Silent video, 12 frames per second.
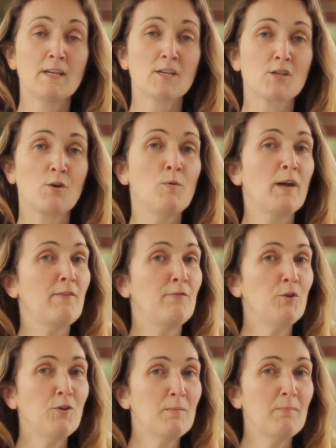So if
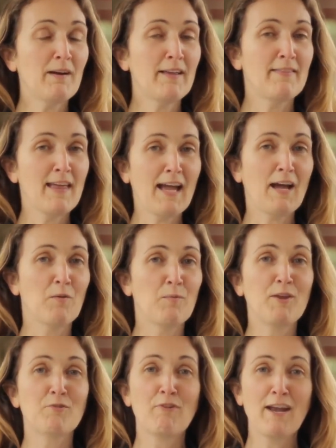you combine that
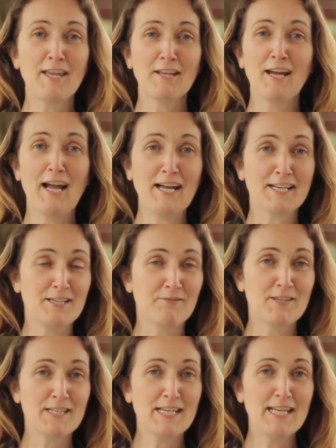with regular
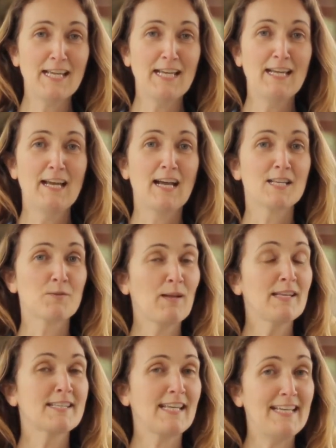activity, as
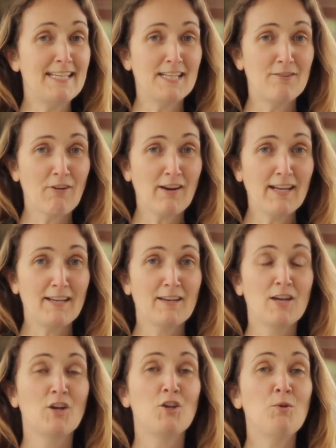well as eating right,
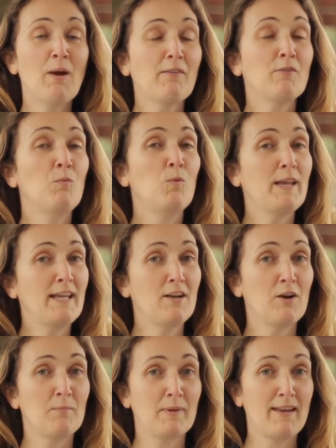you have a winning
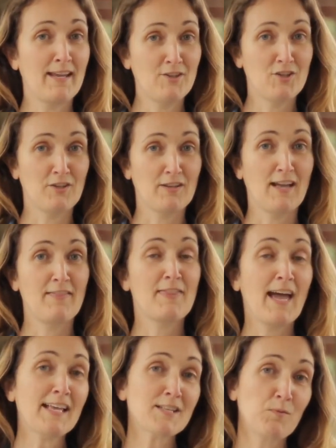combination. And
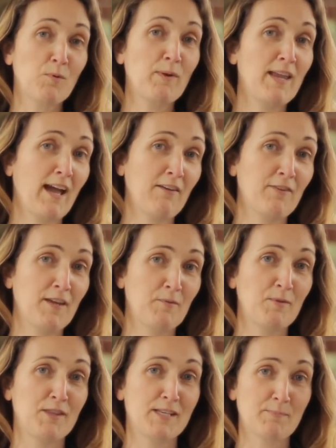that's what we have here
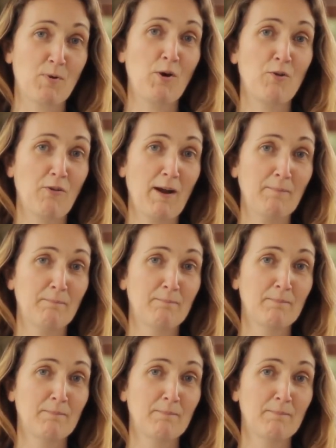with this program.